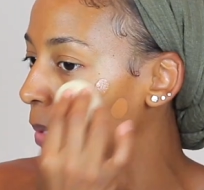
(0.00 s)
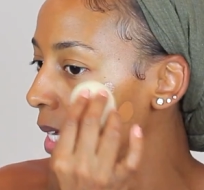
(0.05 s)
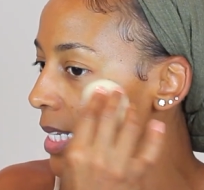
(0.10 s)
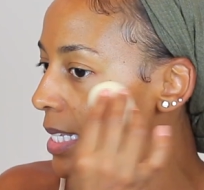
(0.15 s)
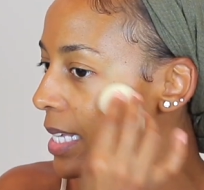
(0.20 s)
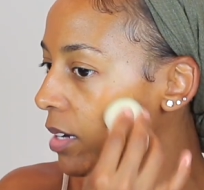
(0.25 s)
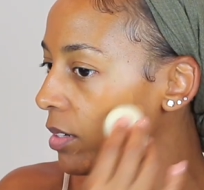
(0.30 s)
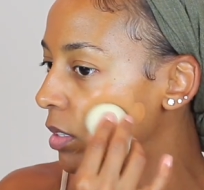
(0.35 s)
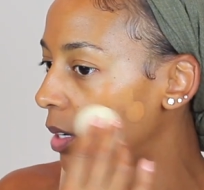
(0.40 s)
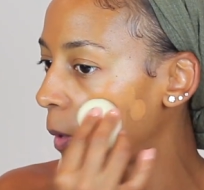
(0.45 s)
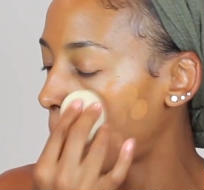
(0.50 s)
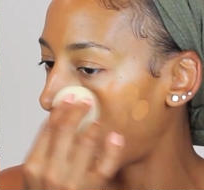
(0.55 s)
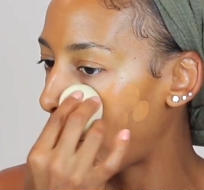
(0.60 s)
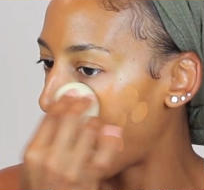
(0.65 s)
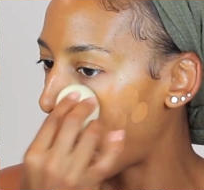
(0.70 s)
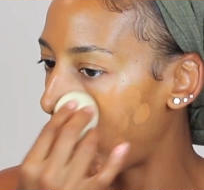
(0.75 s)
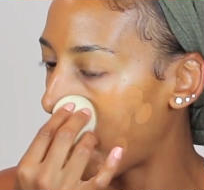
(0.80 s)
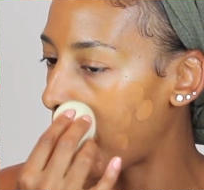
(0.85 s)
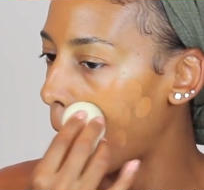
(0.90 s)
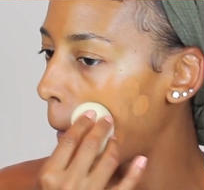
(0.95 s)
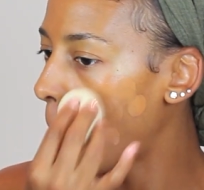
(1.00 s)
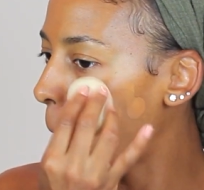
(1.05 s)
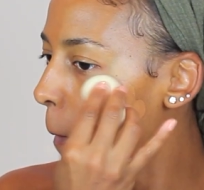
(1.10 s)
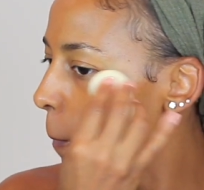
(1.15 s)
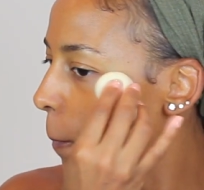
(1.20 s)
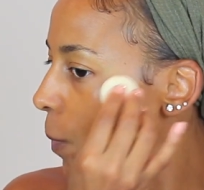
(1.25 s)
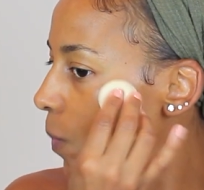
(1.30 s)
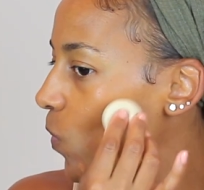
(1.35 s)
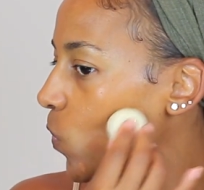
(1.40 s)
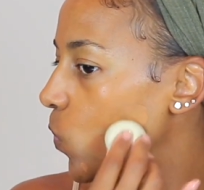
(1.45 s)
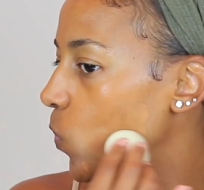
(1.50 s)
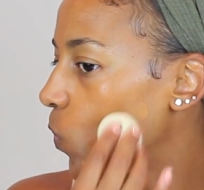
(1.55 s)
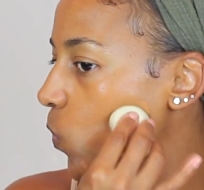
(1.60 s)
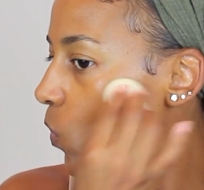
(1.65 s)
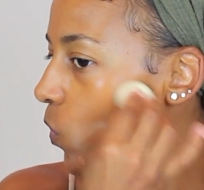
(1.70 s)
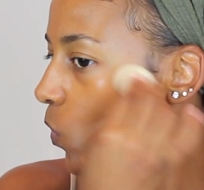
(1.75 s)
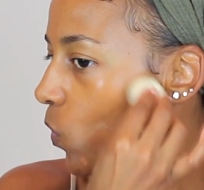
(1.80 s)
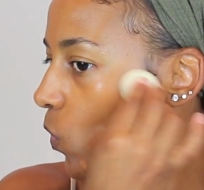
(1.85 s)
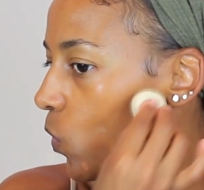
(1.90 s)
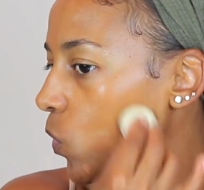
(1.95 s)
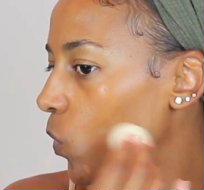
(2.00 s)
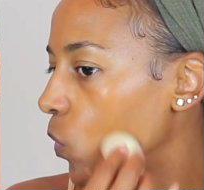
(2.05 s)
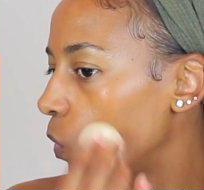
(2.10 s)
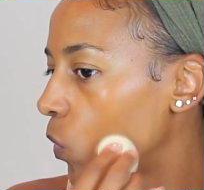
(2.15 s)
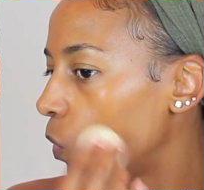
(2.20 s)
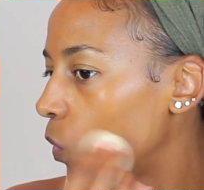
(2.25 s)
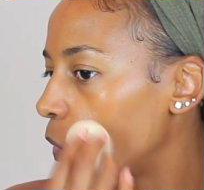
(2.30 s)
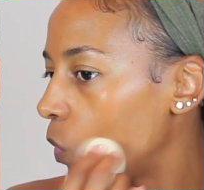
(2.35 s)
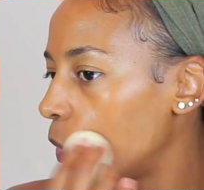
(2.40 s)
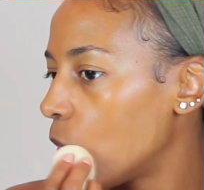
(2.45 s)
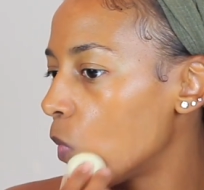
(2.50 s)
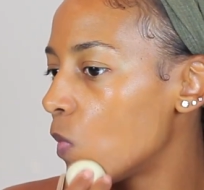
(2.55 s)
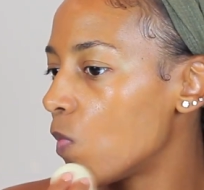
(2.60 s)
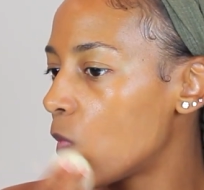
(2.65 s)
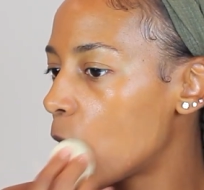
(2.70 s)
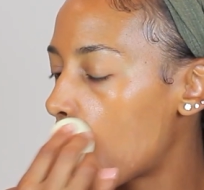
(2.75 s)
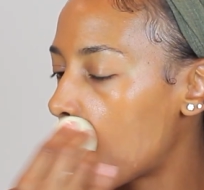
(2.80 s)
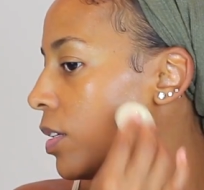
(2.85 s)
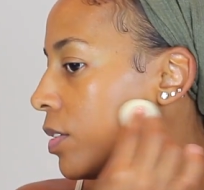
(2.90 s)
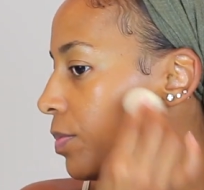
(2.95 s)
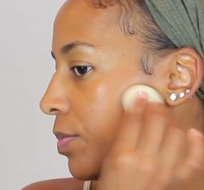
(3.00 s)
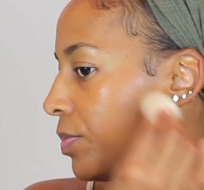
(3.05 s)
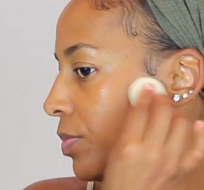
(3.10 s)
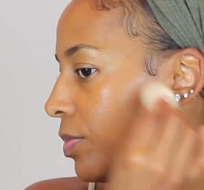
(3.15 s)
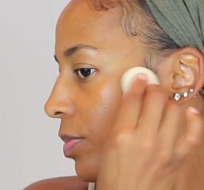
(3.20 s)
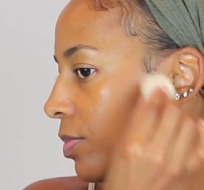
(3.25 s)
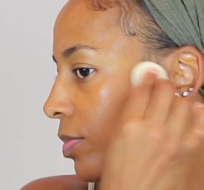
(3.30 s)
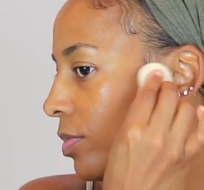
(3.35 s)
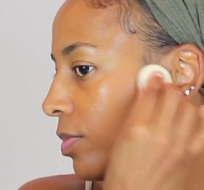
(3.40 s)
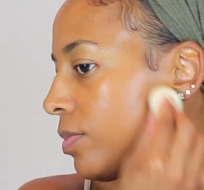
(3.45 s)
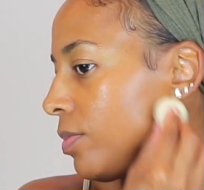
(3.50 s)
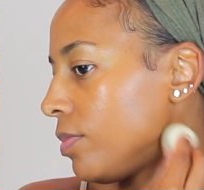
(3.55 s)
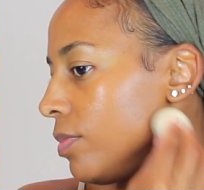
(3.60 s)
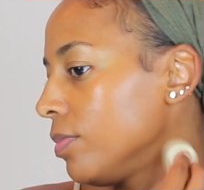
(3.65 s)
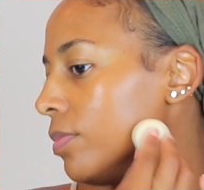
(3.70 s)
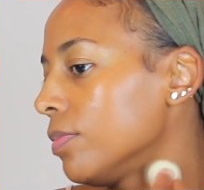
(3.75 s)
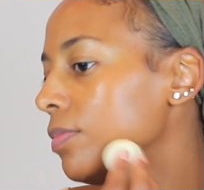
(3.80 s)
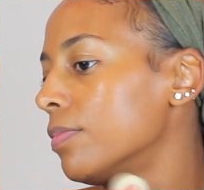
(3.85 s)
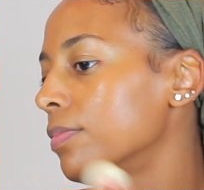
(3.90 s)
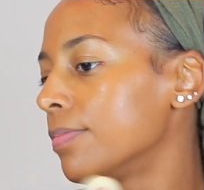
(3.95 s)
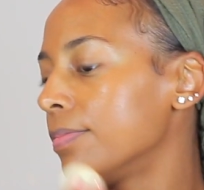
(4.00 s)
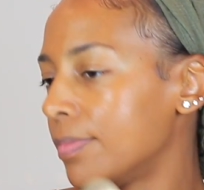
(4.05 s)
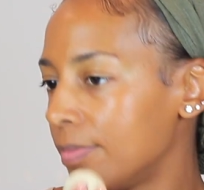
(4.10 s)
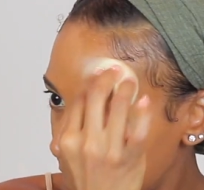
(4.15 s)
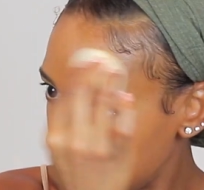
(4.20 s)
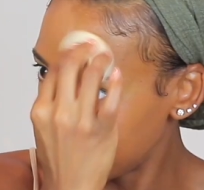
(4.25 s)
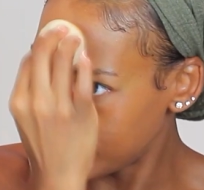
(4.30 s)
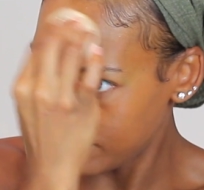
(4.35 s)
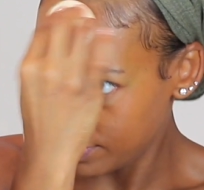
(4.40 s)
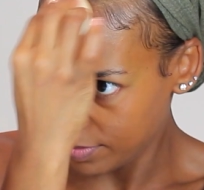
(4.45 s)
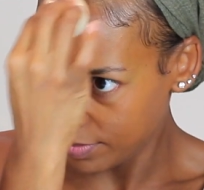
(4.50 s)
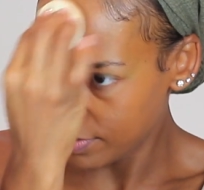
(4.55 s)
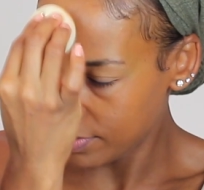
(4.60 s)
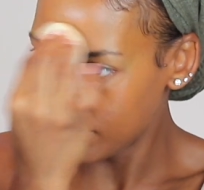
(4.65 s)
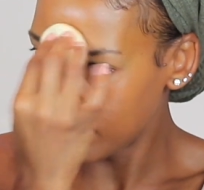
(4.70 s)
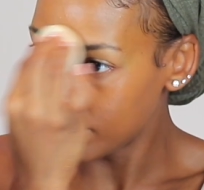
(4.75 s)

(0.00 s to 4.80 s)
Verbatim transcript: Let's go on to the other side and use the beauty sponge and see how it blends out.